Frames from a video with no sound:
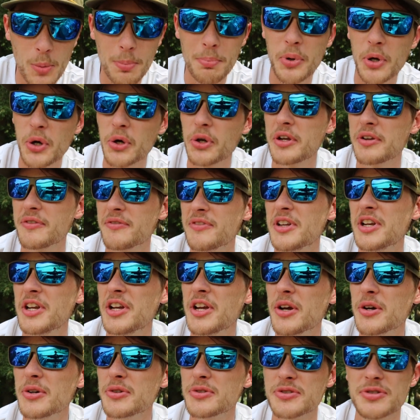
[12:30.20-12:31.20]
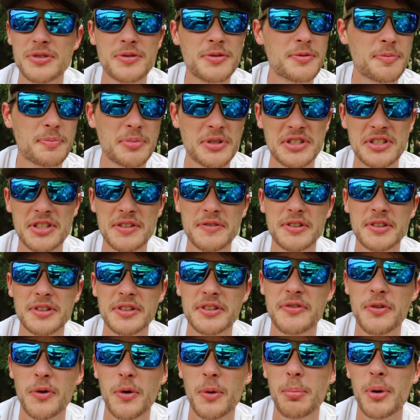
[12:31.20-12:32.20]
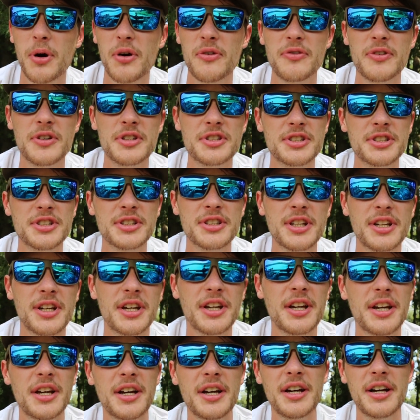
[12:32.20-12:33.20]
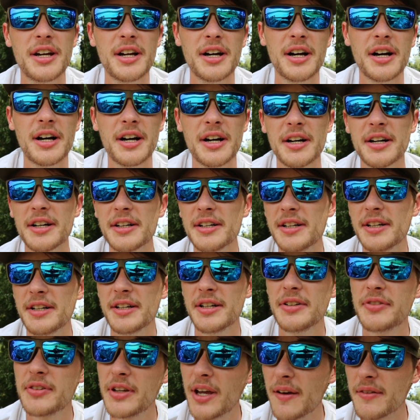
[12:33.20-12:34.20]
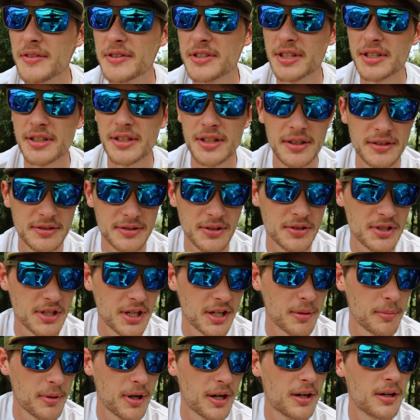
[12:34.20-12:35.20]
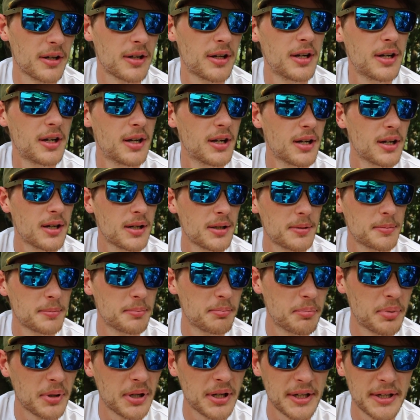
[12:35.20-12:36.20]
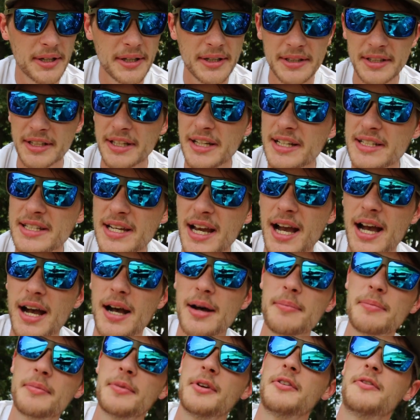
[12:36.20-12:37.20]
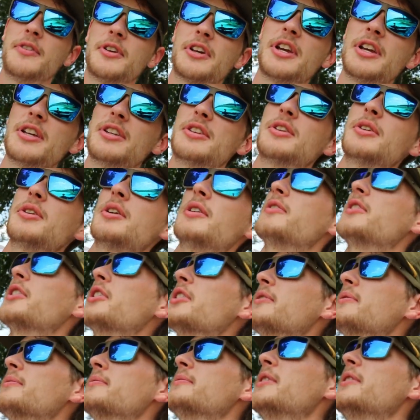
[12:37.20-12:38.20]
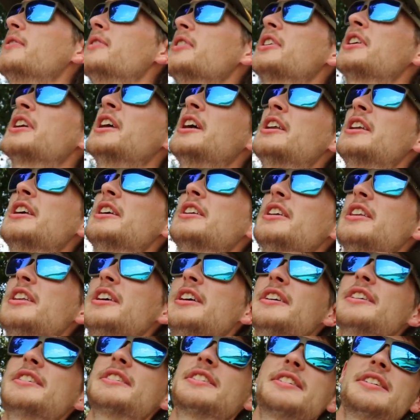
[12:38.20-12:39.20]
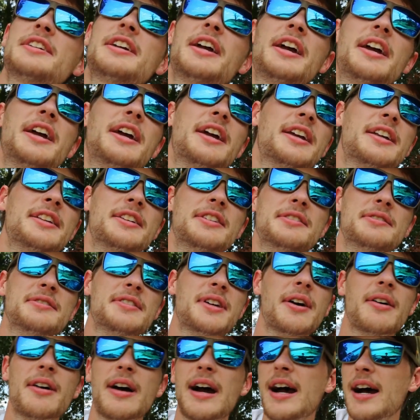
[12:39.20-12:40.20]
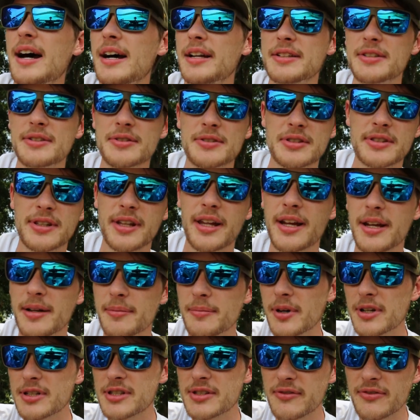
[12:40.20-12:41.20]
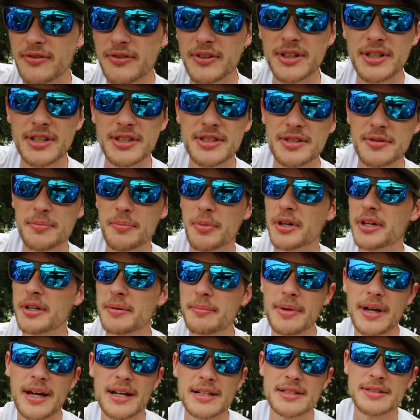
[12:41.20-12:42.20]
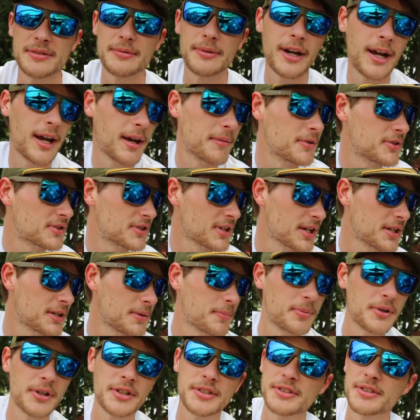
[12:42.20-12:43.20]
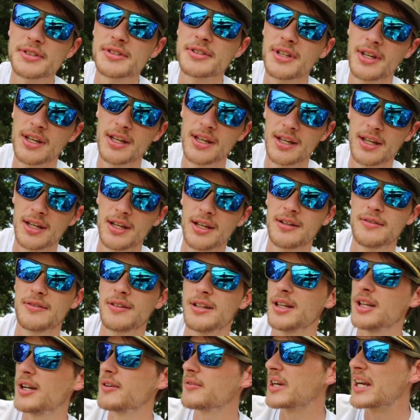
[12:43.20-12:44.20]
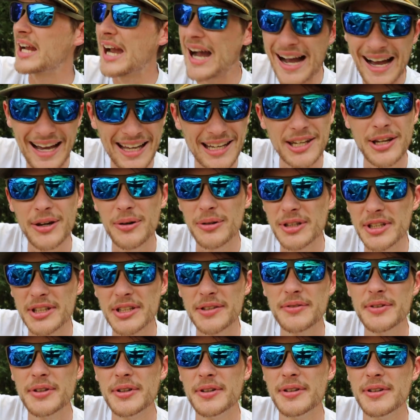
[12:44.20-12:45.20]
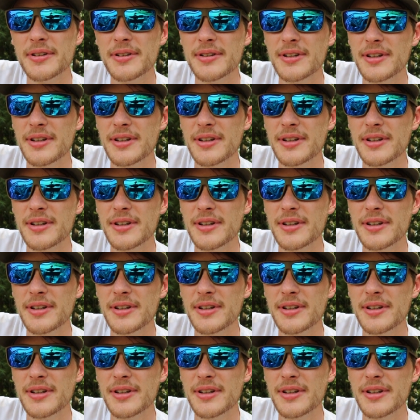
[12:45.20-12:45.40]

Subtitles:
building videos specifically for bow fishing. If you haven't seen those, go check them out. But anytime, if you're getting into this and you go out and you slay a bunch of fish, you bring them back to the ramp, you take your pictures. For the love of God, don't leave your